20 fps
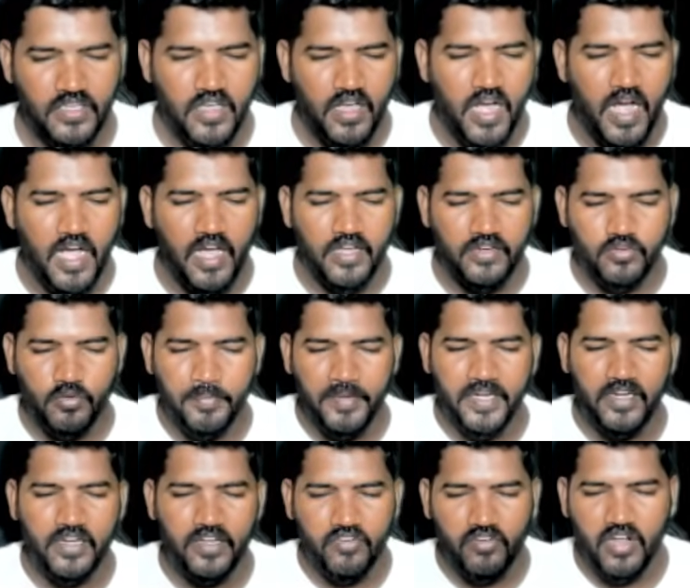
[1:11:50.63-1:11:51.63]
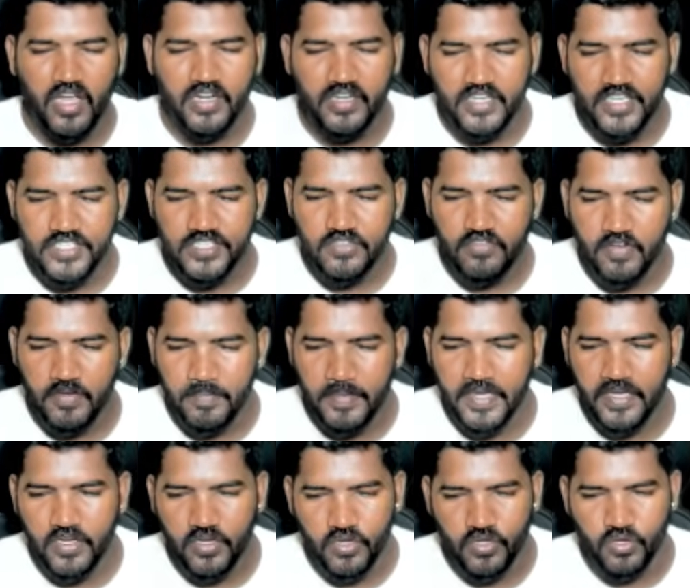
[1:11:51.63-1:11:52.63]
Automatically your organization will be
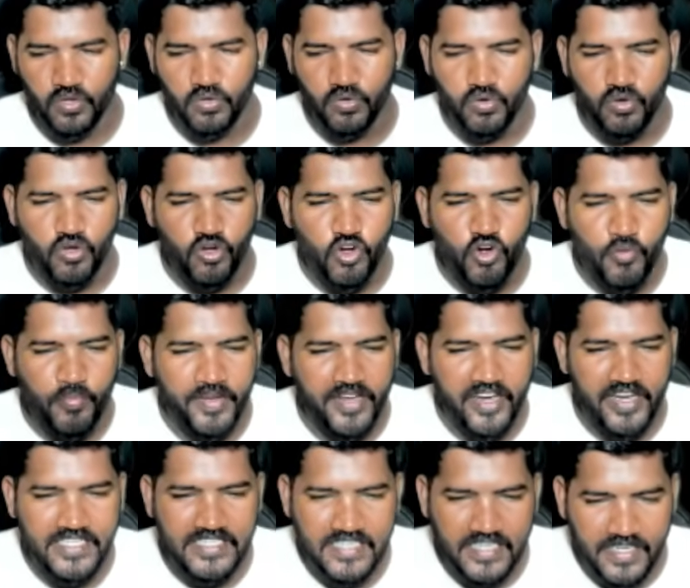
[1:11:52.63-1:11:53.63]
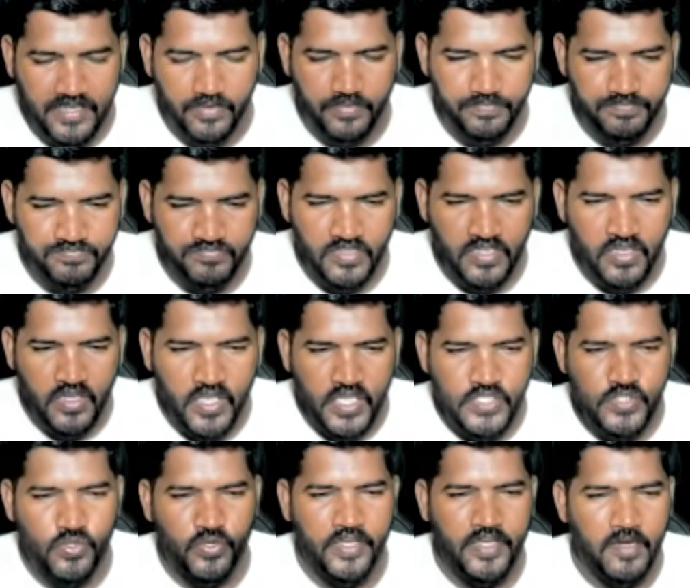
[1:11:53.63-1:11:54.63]
grow. Hope you guys clear. So
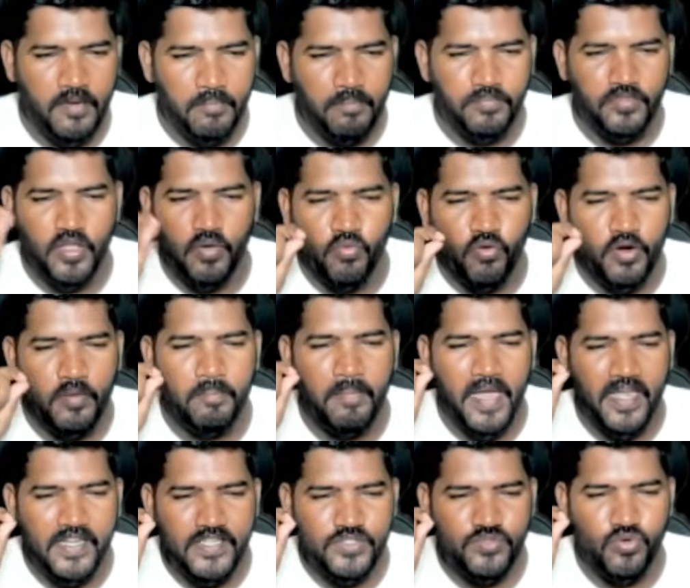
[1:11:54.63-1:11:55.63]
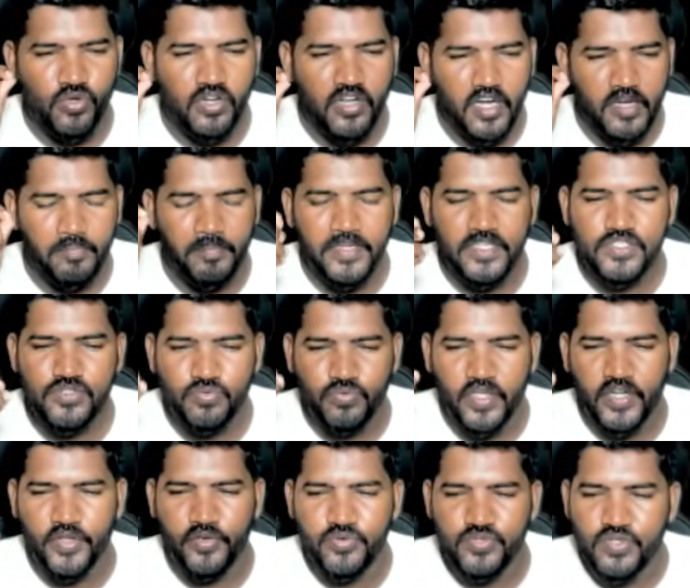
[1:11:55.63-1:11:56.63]
here the word balance scorecard means we're
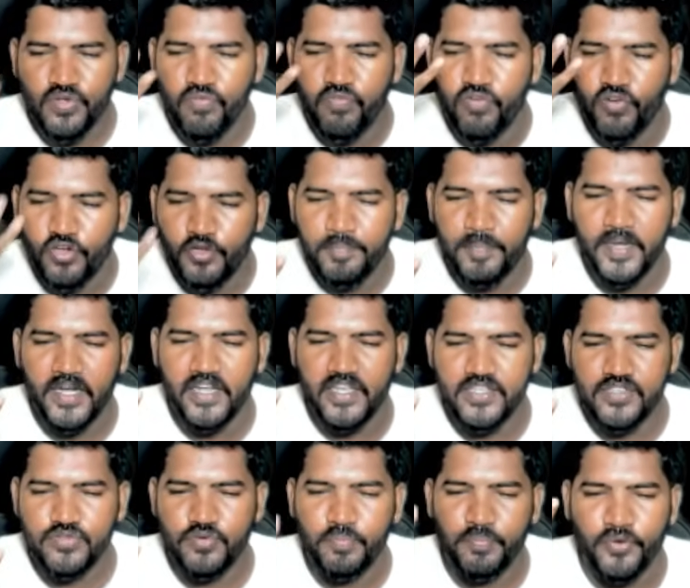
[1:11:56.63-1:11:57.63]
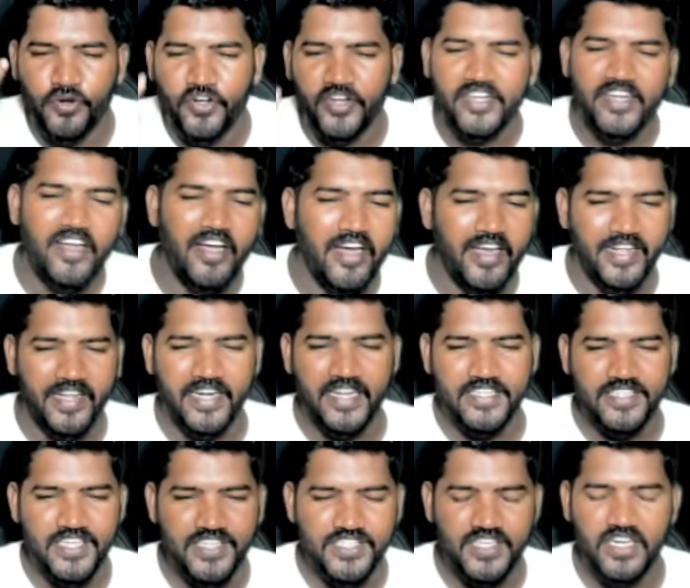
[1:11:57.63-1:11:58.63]
using four pillars to protect our
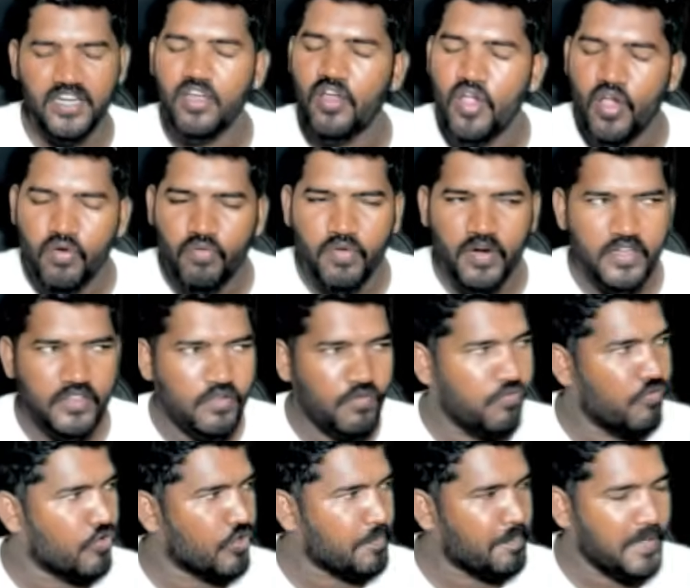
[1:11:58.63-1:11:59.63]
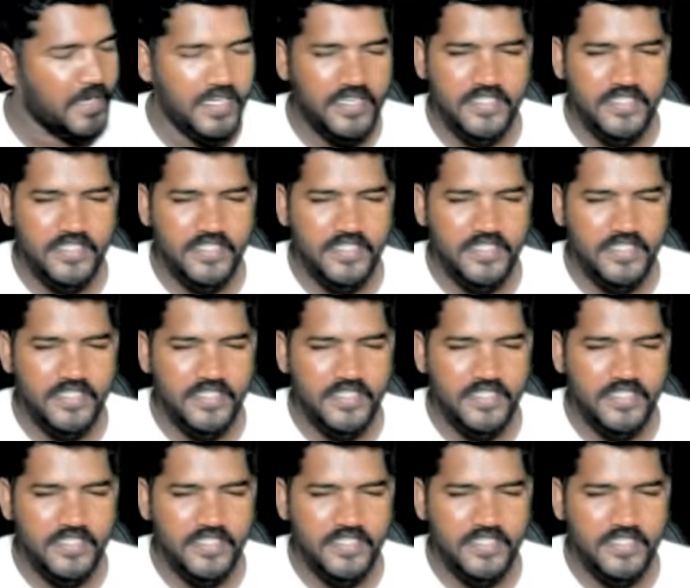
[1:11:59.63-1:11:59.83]
organization. What are the four pillars,